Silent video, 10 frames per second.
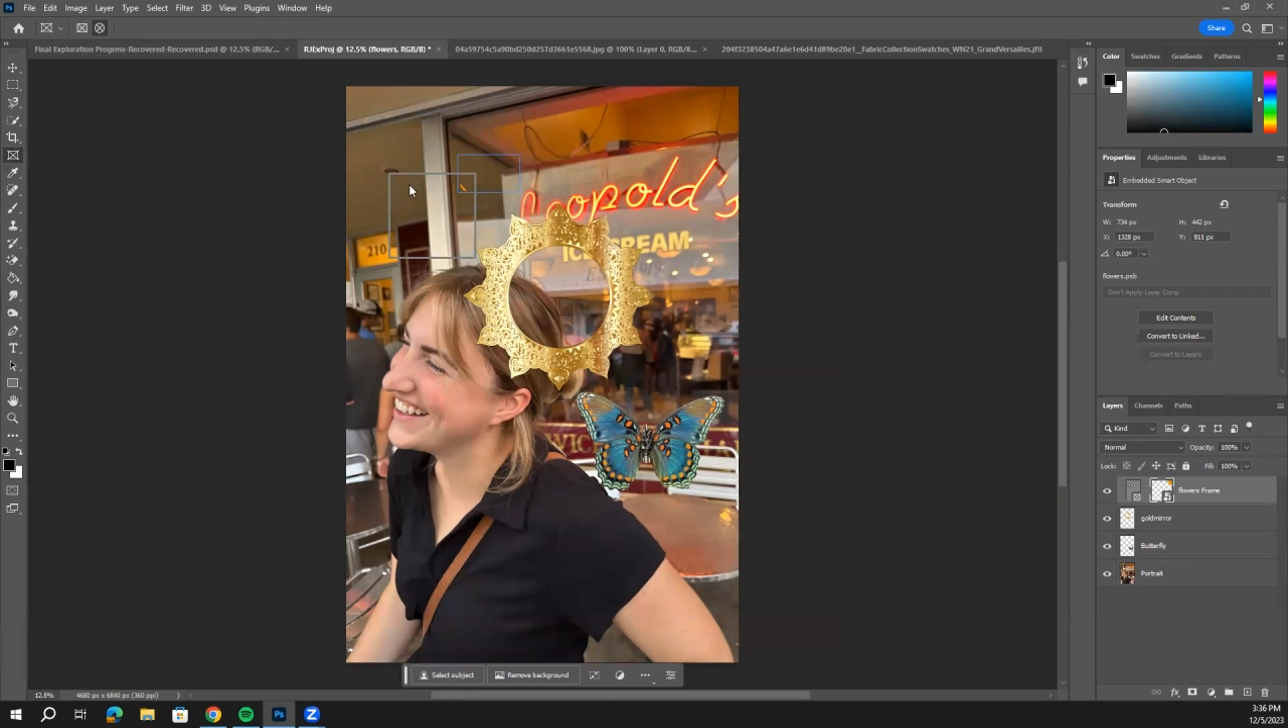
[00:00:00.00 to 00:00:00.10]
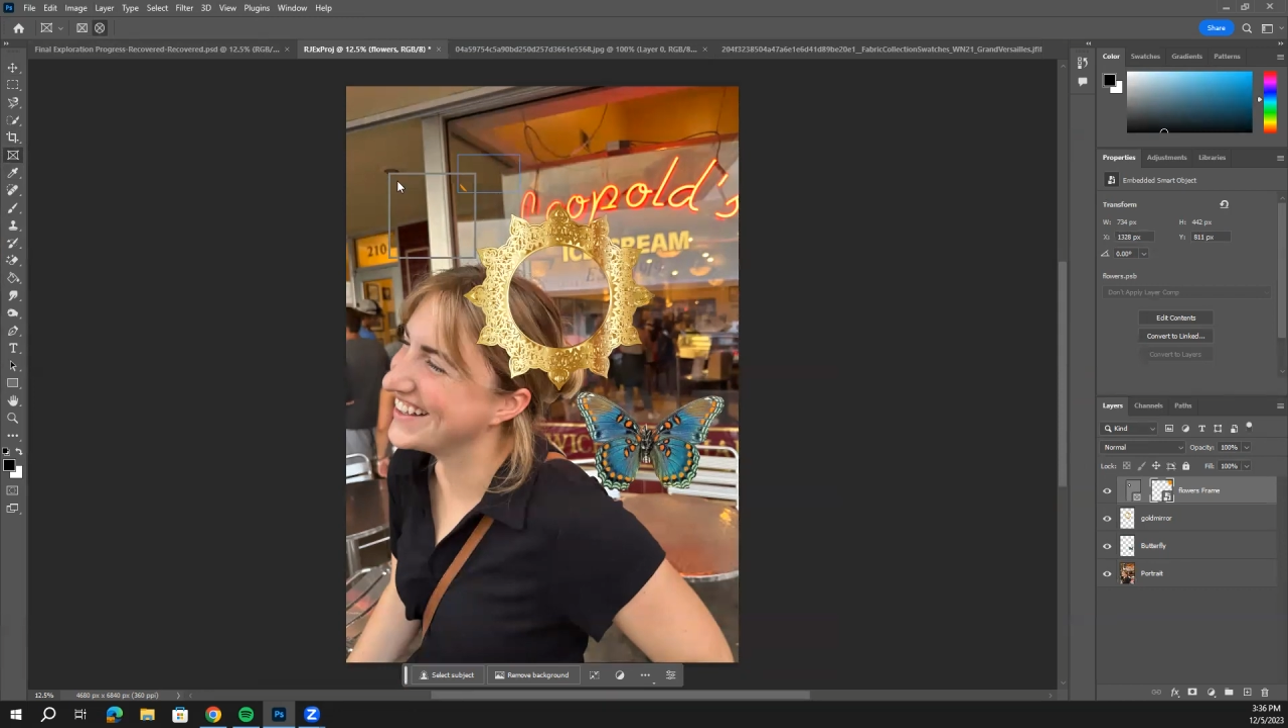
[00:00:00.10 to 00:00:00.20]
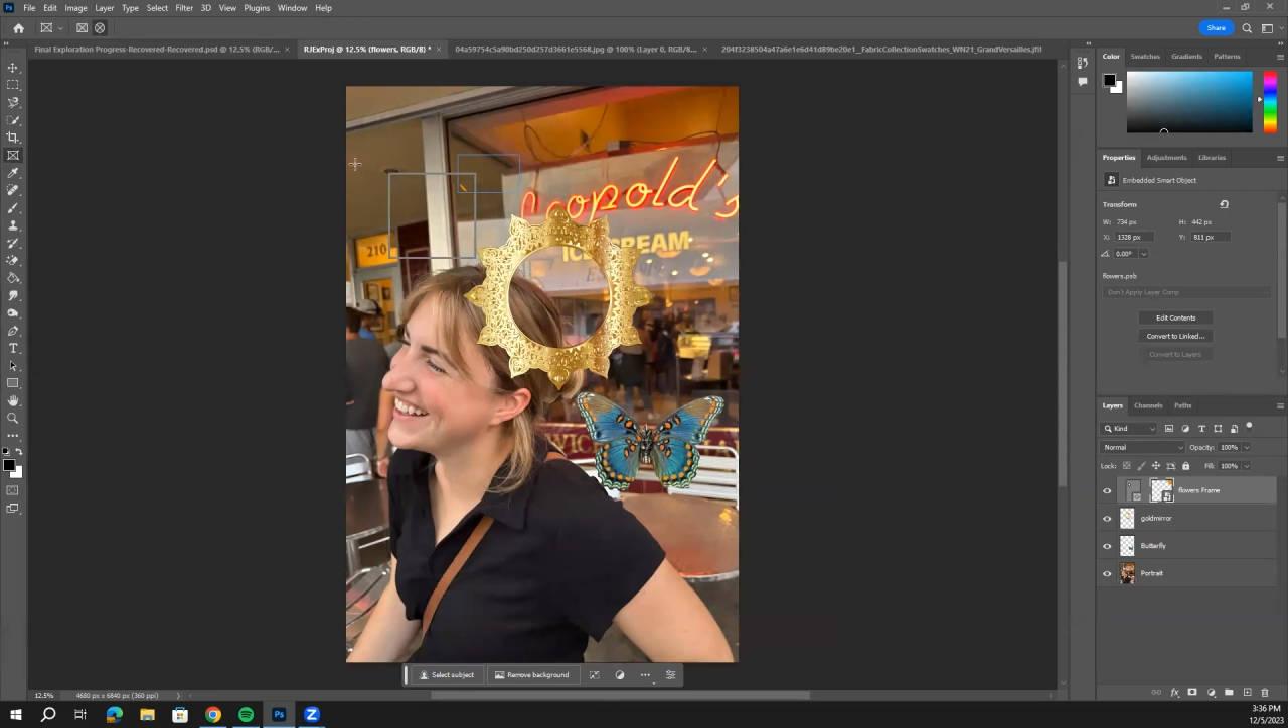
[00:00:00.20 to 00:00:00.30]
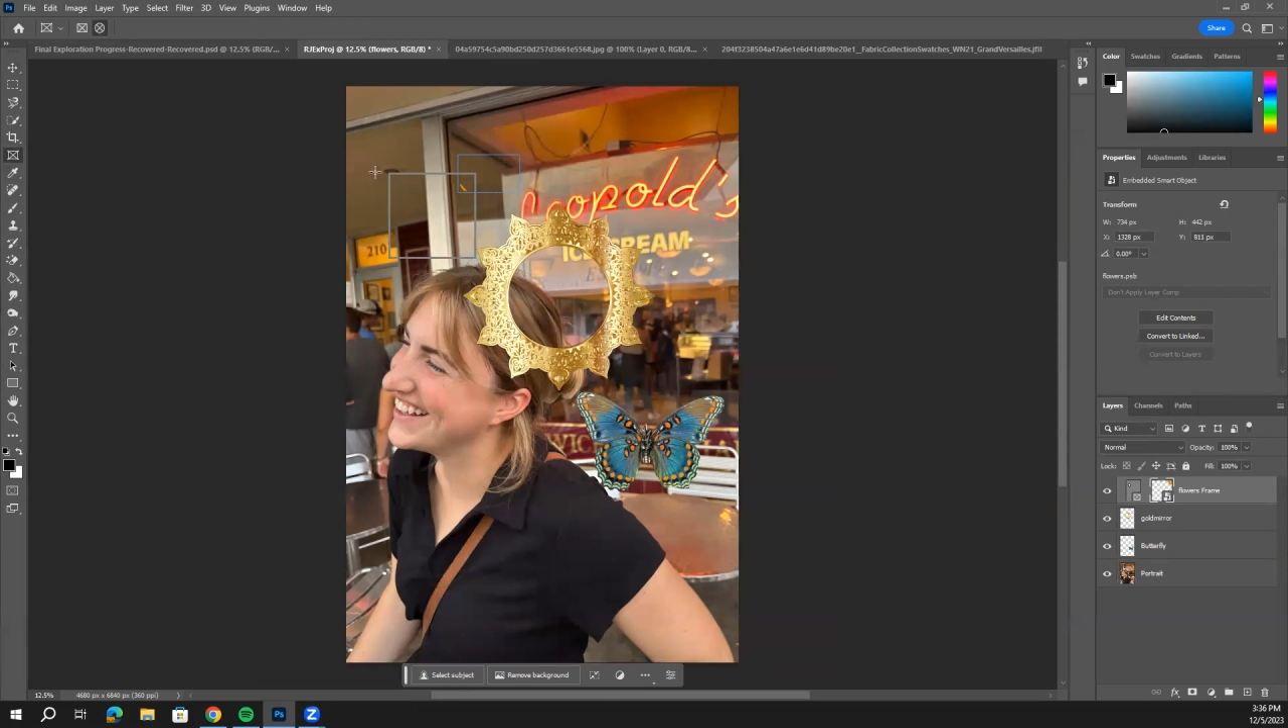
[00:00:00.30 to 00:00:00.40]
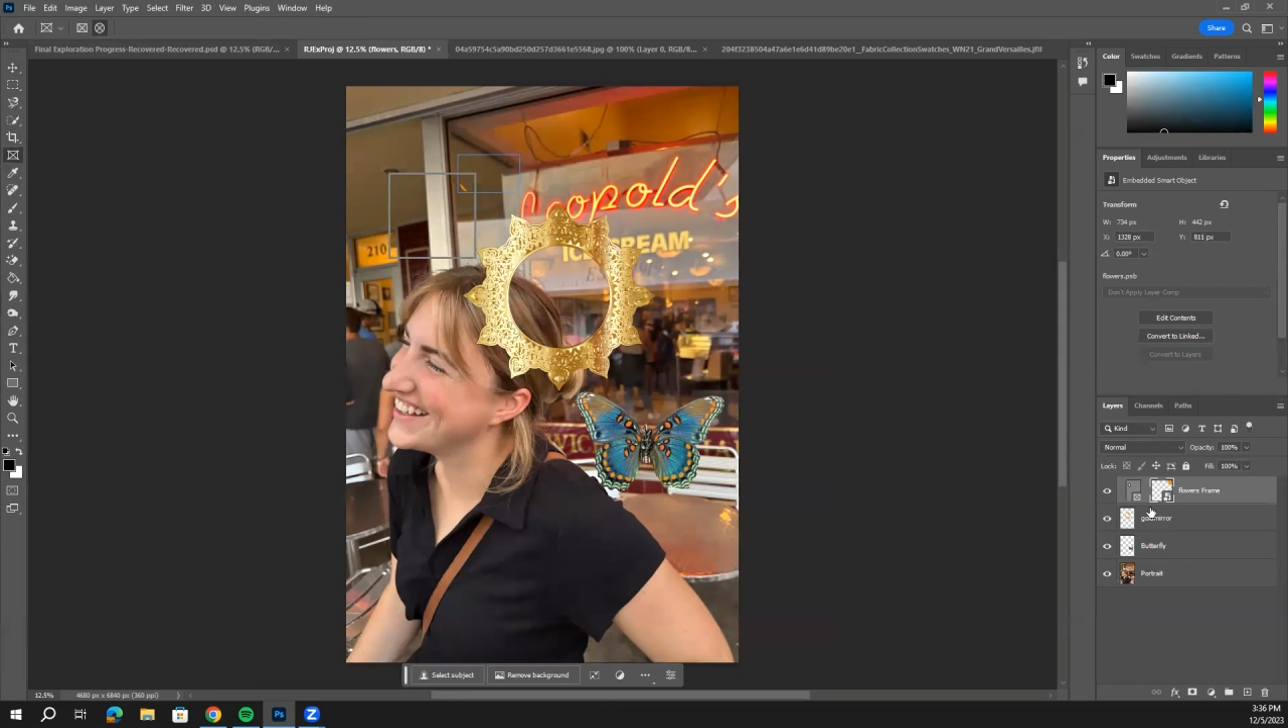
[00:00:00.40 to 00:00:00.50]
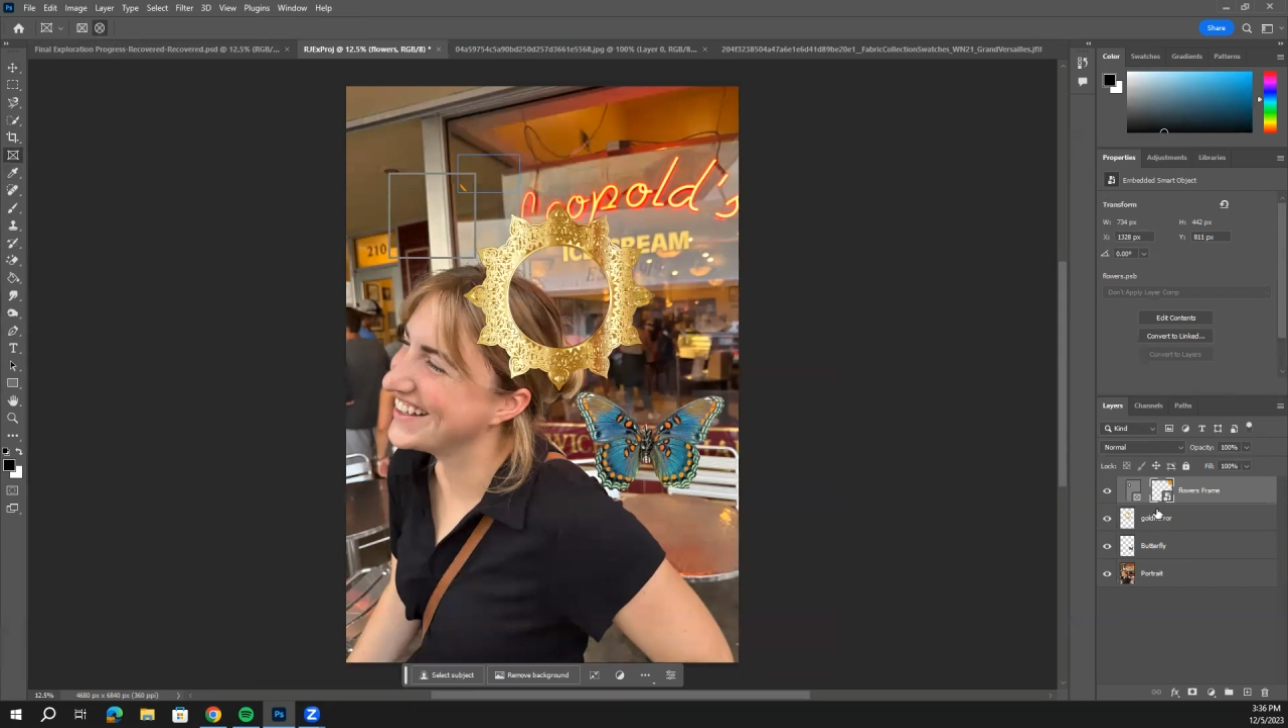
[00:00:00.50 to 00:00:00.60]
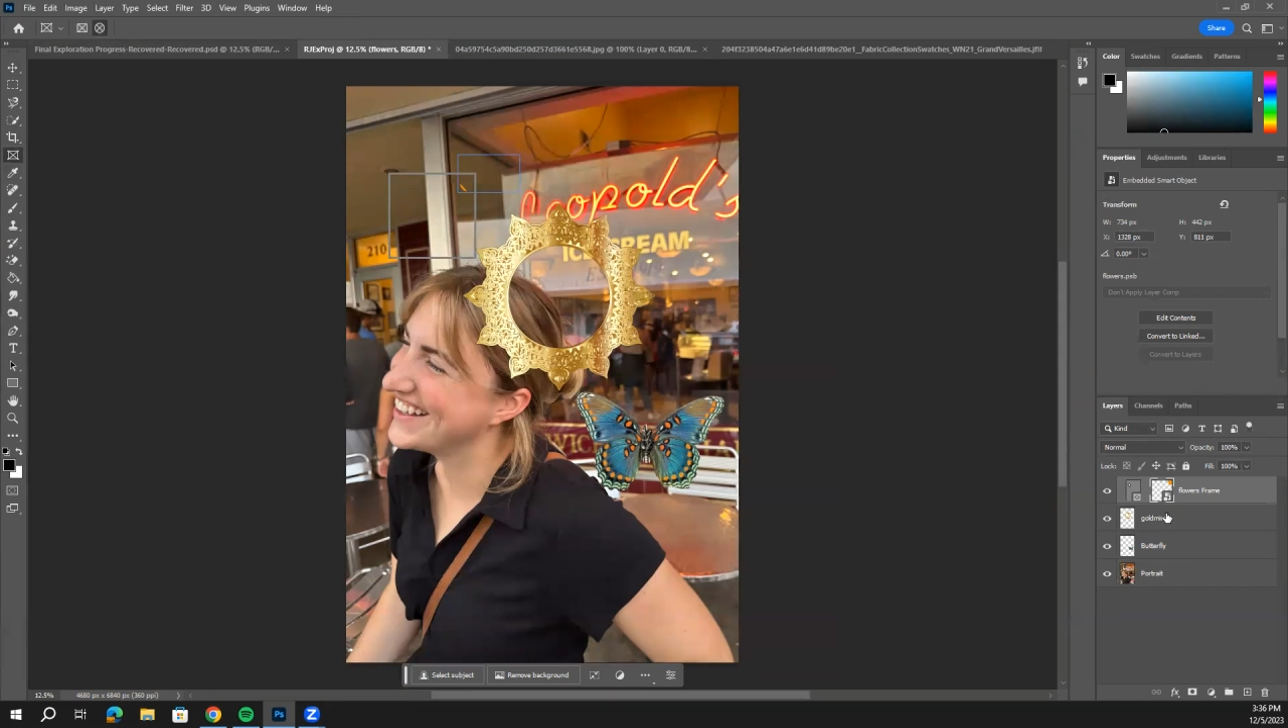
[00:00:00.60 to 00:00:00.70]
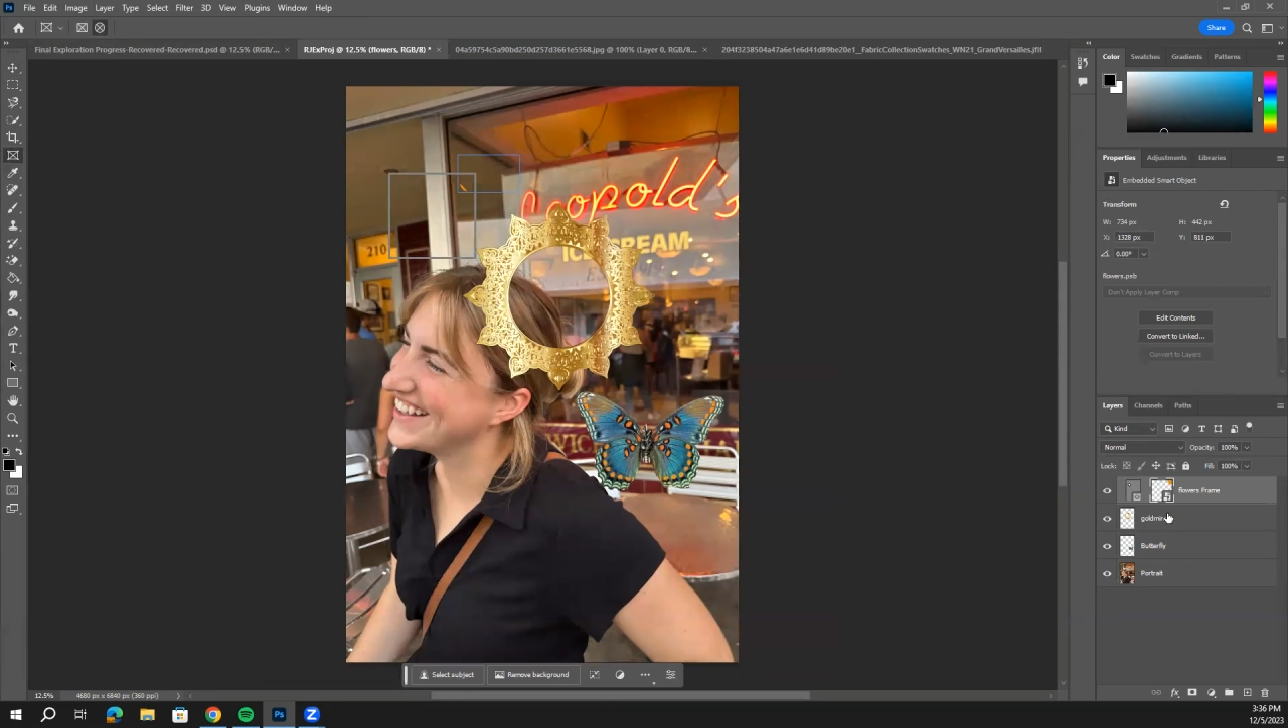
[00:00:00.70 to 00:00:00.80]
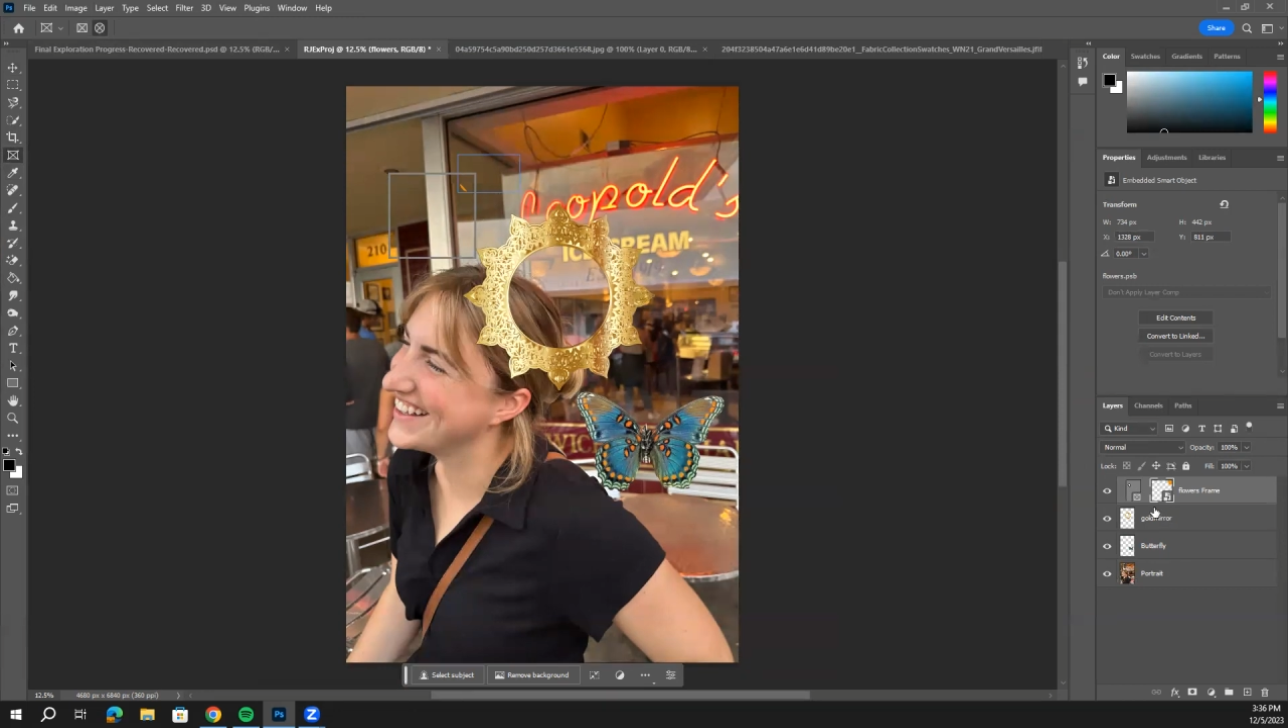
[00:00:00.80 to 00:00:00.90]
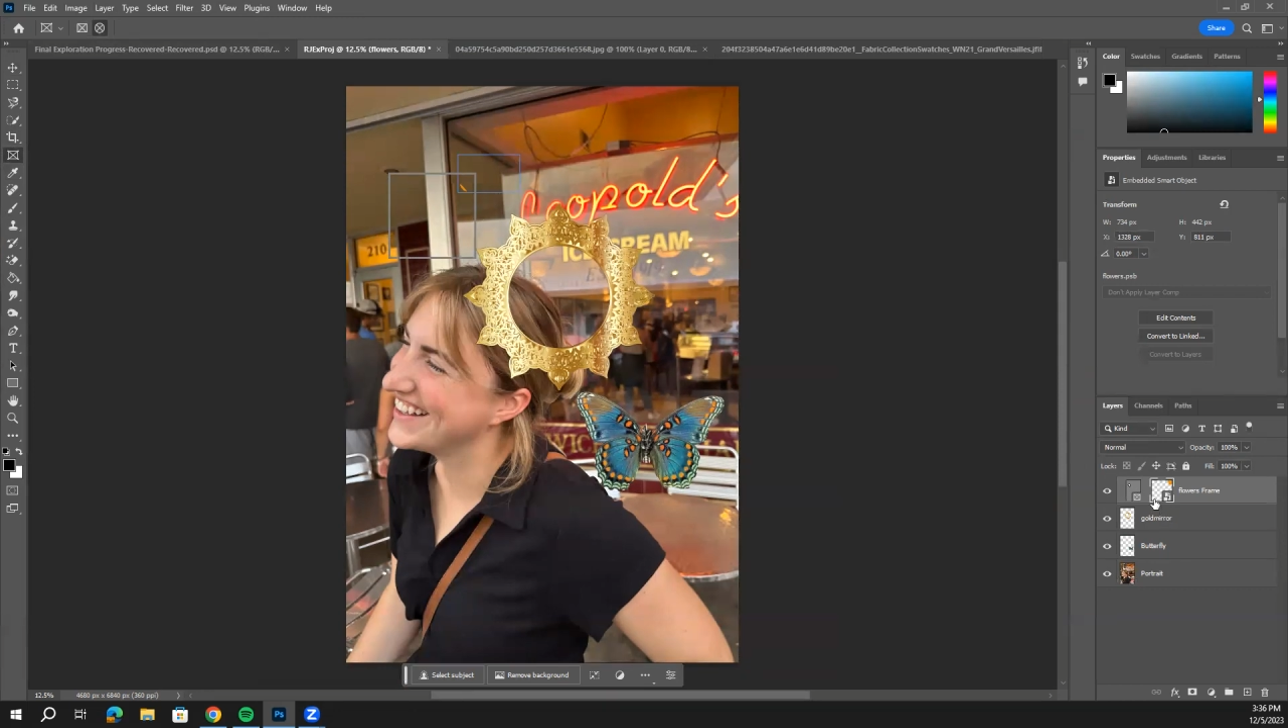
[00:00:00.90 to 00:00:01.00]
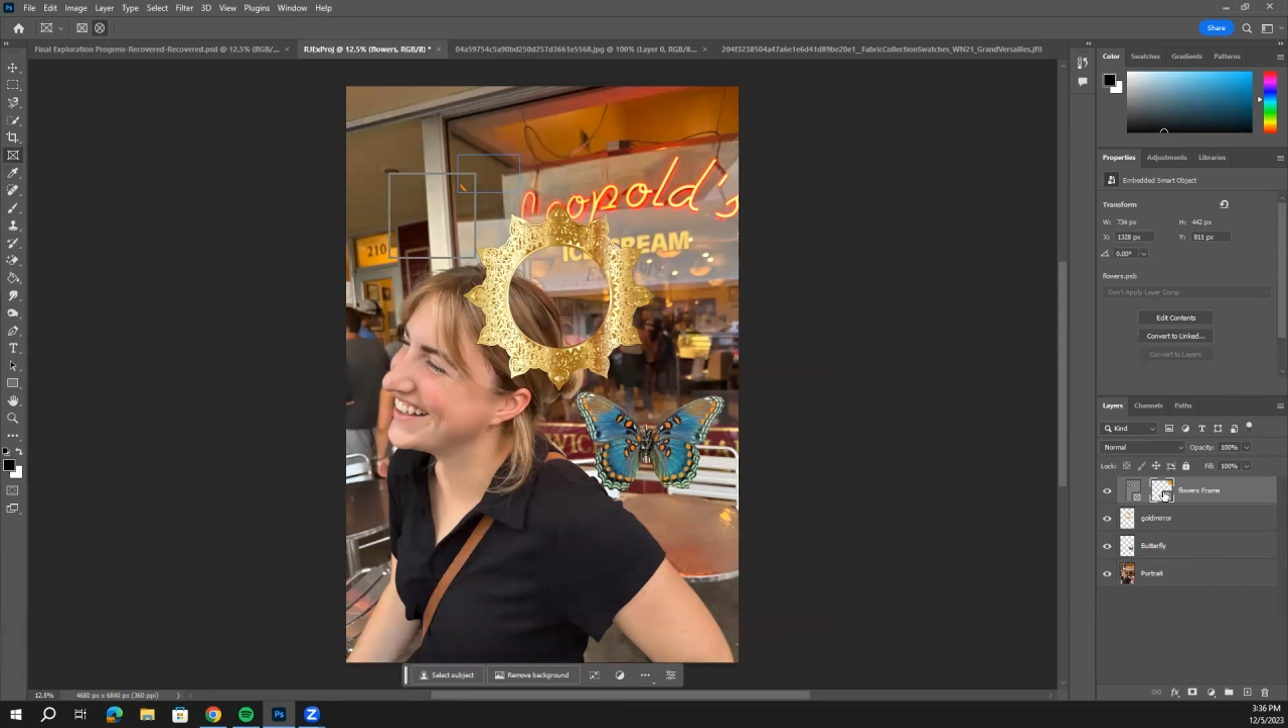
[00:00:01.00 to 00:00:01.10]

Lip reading: in an image.